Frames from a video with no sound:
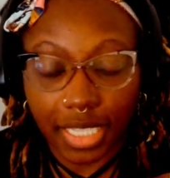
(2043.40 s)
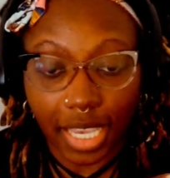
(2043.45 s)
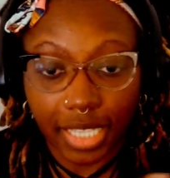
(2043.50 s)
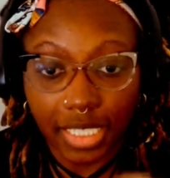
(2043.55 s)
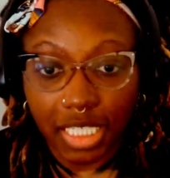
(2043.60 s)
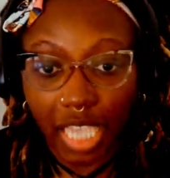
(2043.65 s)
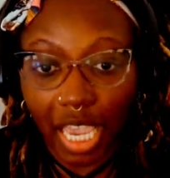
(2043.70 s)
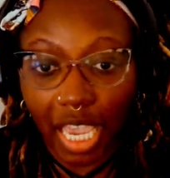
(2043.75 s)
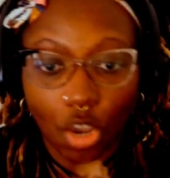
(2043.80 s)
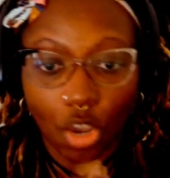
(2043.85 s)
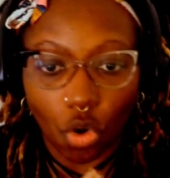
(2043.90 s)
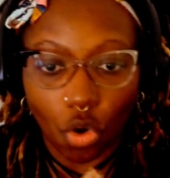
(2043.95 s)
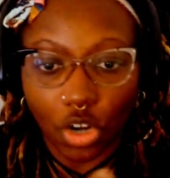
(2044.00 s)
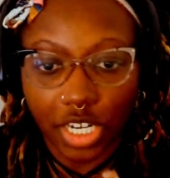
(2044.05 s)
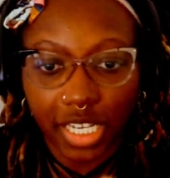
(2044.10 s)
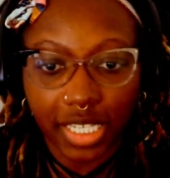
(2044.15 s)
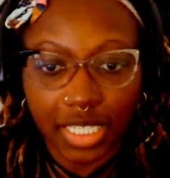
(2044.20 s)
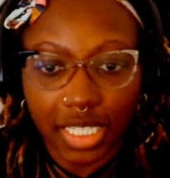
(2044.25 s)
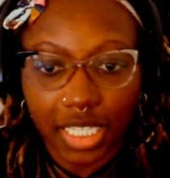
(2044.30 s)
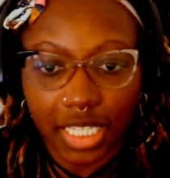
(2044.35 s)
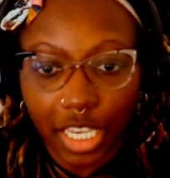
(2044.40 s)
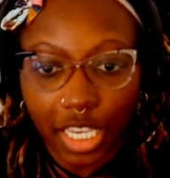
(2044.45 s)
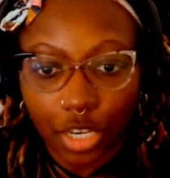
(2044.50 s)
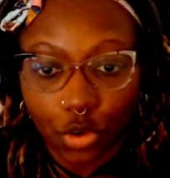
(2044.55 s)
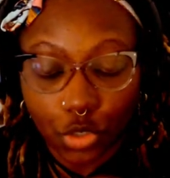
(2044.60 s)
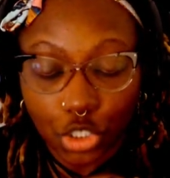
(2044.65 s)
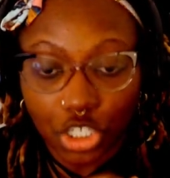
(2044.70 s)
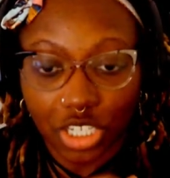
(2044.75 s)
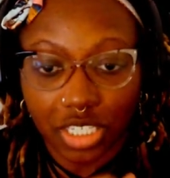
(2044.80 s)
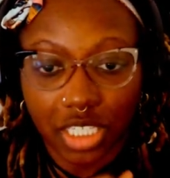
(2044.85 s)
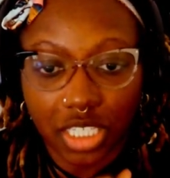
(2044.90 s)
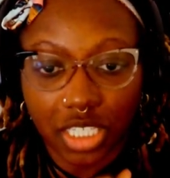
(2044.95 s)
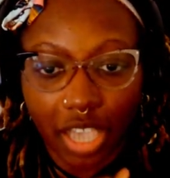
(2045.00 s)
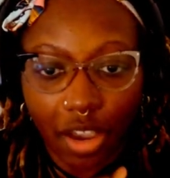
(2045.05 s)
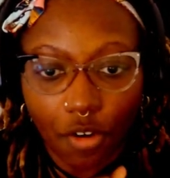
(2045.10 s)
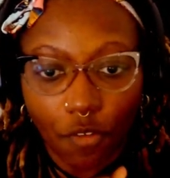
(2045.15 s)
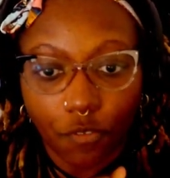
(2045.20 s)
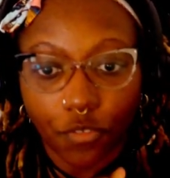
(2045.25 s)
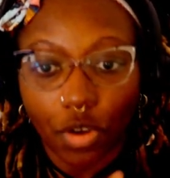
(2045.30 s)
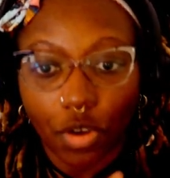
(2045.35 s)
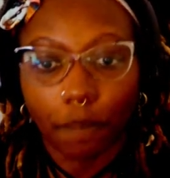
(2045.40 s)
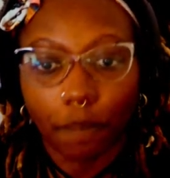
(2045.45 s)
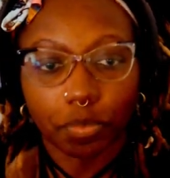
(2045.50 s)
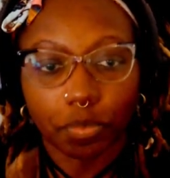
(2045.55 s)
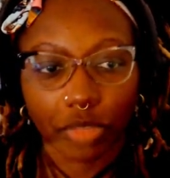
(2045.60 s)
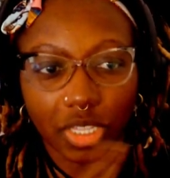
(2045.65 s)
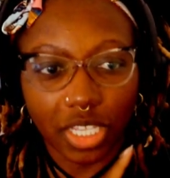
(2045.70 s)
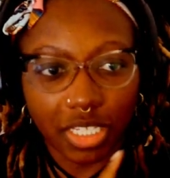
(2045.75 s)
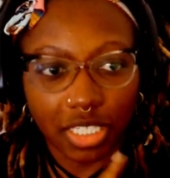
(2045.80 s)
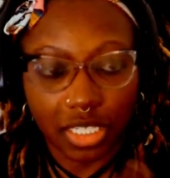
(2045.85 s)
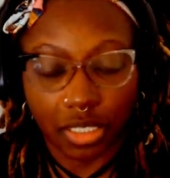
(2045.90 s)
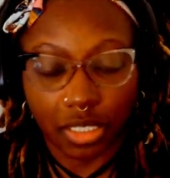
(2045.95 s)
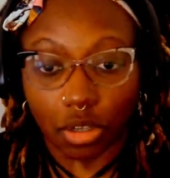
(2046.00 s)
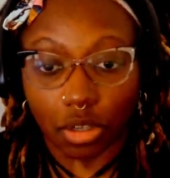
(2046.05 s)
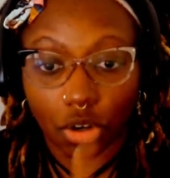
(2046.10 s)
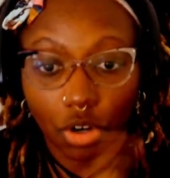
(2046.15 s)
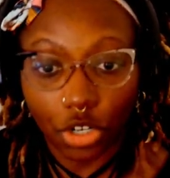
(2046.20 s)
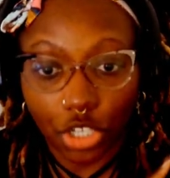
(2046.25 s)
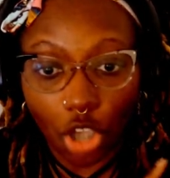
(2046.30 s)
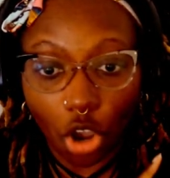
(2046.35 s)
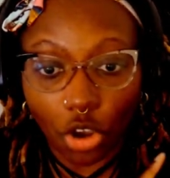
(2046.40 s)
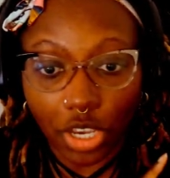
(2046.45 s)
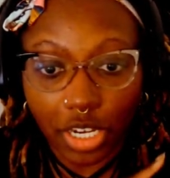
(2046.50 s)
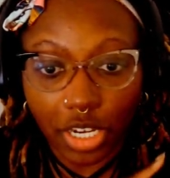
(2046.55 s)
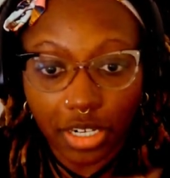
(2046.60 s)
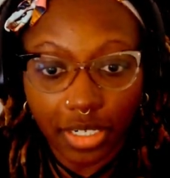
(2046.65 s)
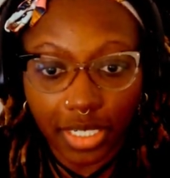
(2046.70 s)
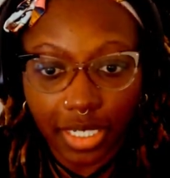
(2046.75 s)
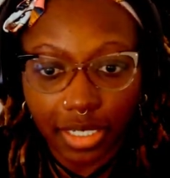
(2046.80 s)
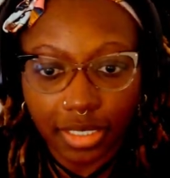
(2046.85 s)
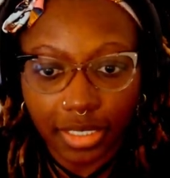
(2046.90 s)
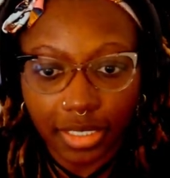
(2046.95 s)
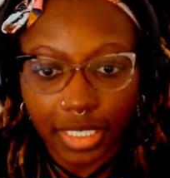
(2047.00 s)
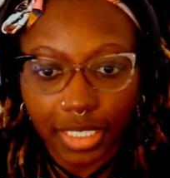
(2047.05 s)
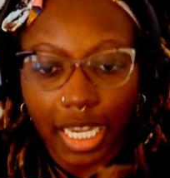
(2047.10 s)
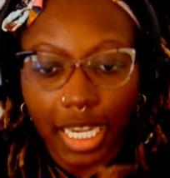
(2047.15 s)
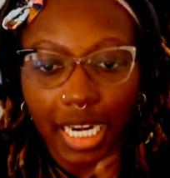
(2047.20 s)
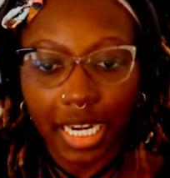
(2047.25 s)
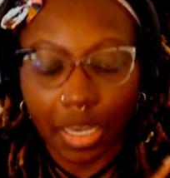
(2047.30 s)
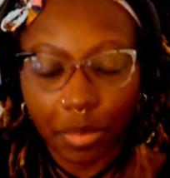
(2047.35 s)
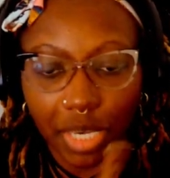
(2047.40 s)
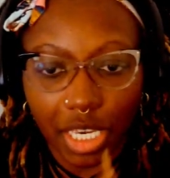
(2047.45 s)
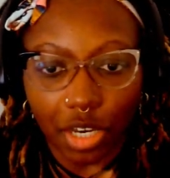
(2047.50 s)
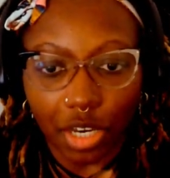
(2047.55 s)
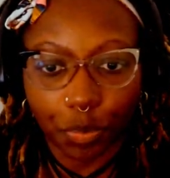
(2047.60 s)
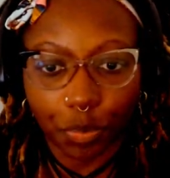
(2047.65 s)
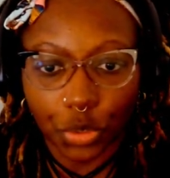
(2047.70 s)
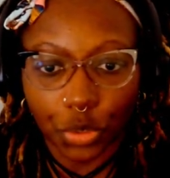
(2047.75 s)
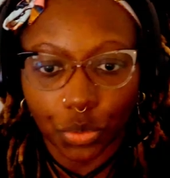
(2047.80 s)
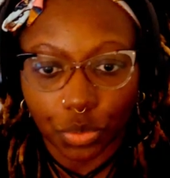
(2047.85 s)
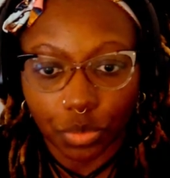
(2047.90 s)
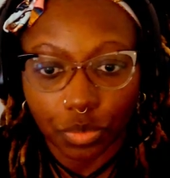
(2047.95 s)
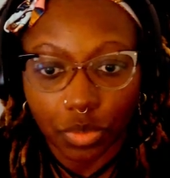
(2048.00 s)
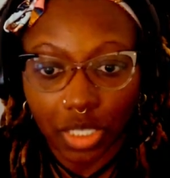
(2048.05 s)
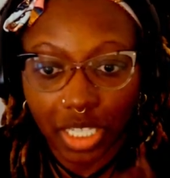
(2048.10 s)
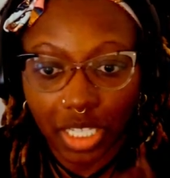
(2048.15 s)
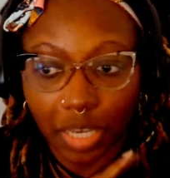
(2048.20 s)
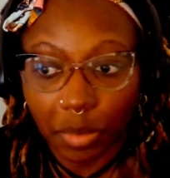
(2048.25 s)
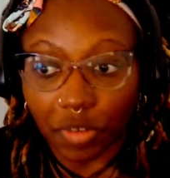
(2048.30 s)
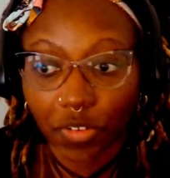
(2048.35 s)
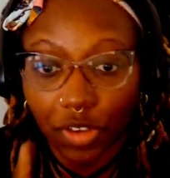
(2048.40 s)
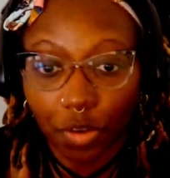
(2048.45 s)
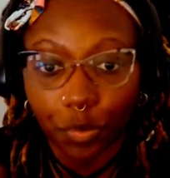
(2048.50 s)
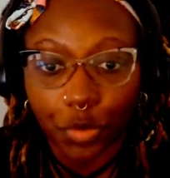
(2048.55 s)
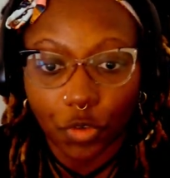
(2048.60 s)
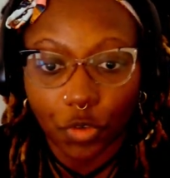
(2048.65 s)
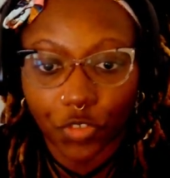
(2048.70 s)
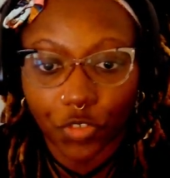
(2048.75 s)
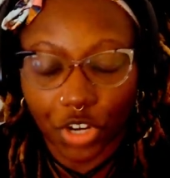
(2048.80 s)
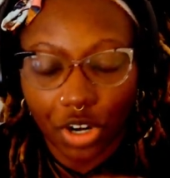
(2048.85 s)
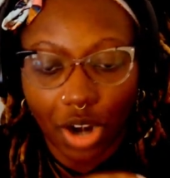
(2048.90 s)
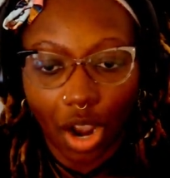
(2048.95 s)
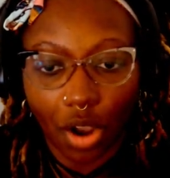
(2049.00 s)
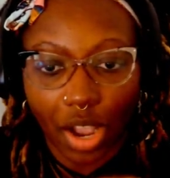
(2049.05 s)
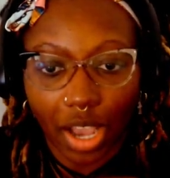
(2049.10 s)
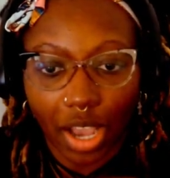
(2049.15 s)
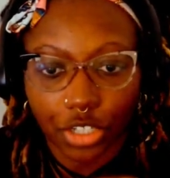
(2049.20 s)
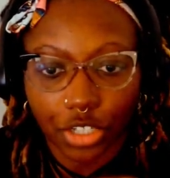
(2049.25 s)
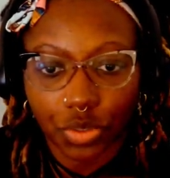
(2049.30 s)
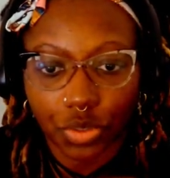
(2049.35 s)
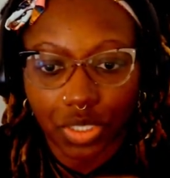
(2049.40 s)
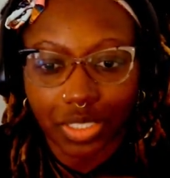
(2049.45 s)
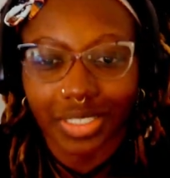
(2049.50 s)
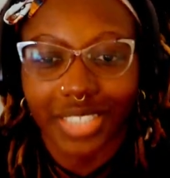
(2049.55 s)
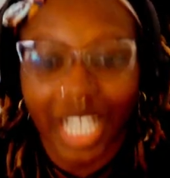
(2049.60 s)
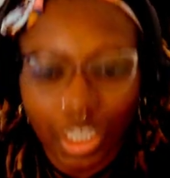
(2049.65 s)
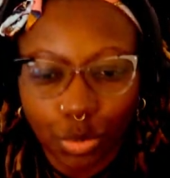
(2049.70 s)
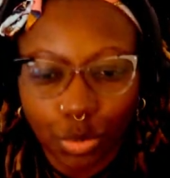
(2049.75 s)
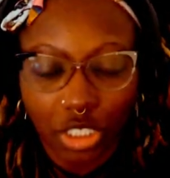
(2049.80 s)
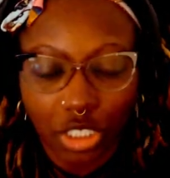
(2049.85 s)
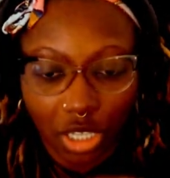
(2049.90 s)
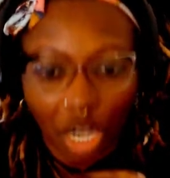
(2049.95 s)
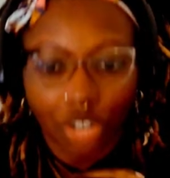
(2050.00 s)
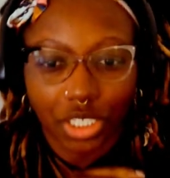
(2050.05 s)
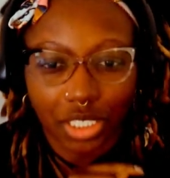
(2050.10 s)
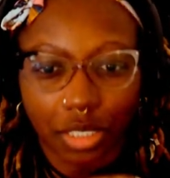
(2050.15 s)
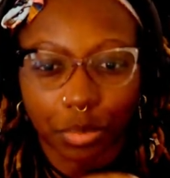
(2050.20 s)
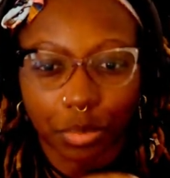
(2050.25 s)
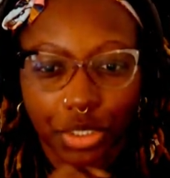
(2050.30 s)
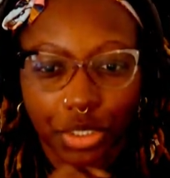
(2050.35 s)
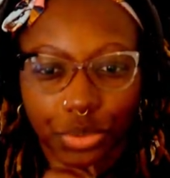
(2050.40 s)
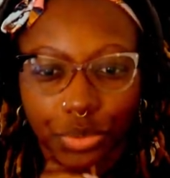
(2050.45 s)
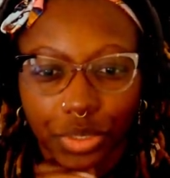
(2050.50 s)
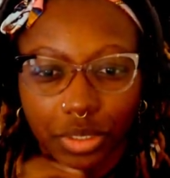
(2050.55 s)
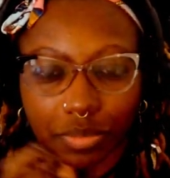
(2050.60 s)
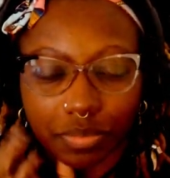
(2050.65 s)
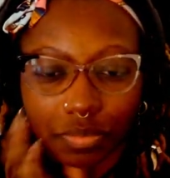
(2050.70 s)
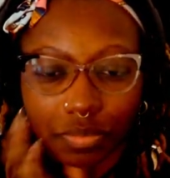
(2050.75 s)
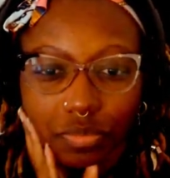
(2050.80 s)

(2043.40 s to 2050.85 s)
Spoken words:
and take on these illegals yourself? Listen, are y'all here legally? Let me help you. Let me help you figure out how to do this. That's what y'all be doing.